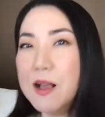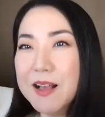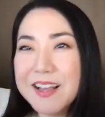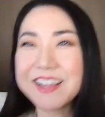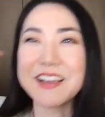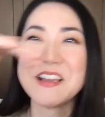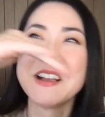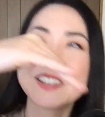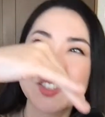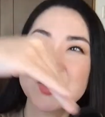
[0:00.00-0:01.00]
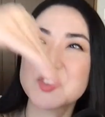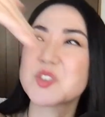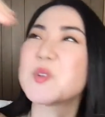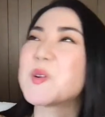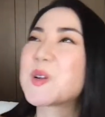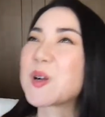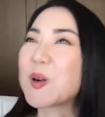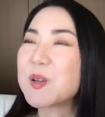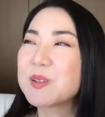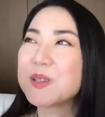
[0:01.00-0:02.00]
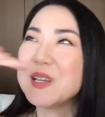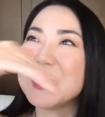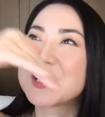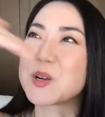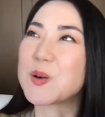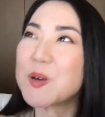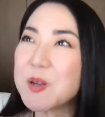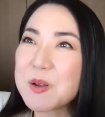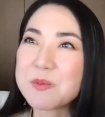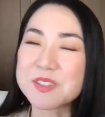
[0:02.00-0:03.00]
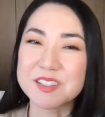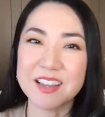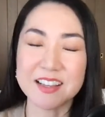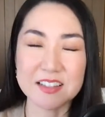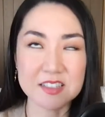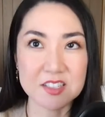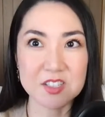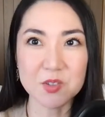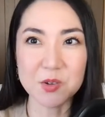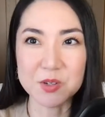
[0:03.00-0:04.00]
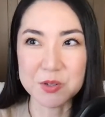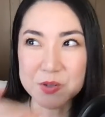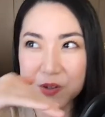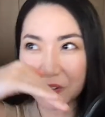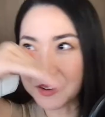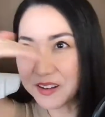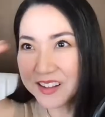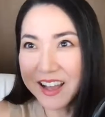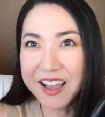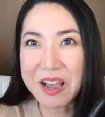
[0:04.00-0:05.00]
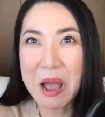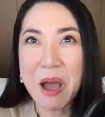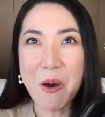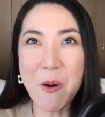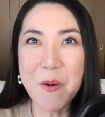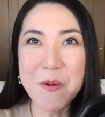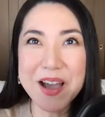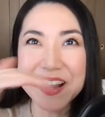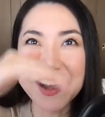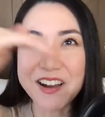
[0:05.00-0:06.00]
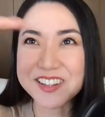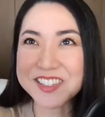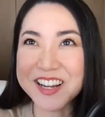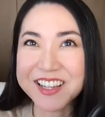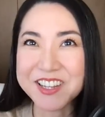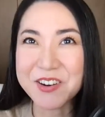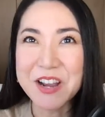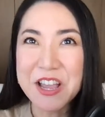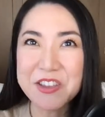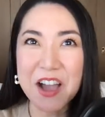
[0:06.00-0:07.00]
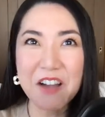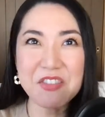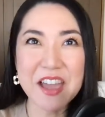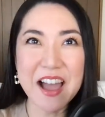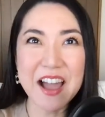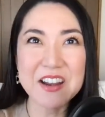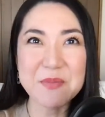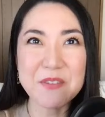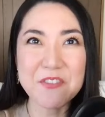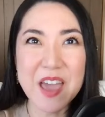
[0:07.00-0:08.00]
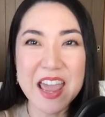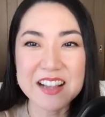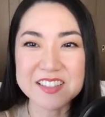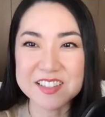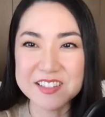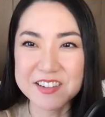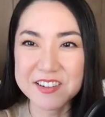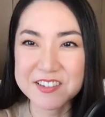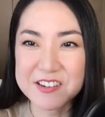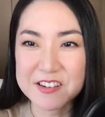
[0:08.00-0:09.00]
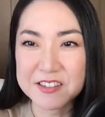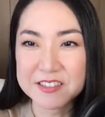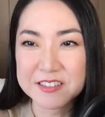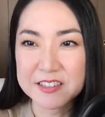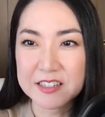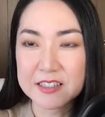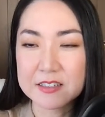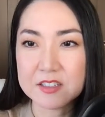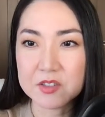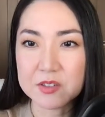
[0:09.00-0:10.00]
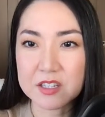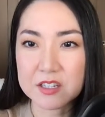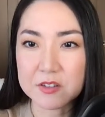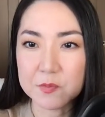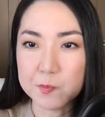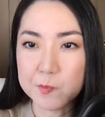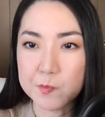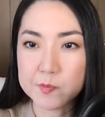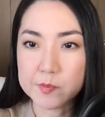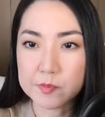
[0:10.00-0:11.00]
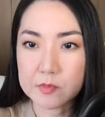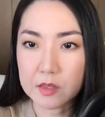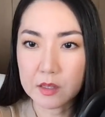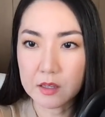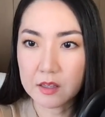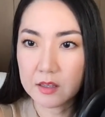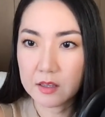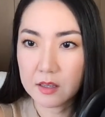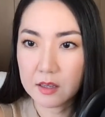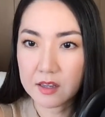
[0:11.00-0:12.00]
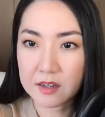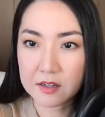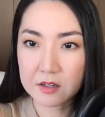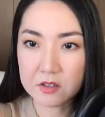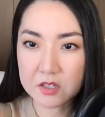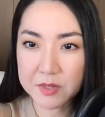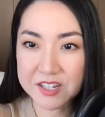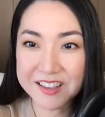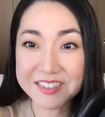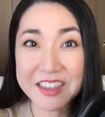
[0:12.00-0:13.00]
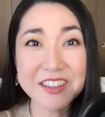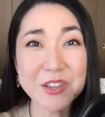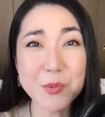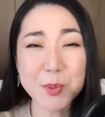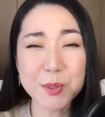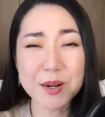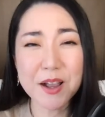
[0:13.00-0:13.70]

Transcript: like so like, it curves. Like it's so cool. Like oh my gosh, like you have the anime face, So cute. Hmm. Also, thank you, Berta.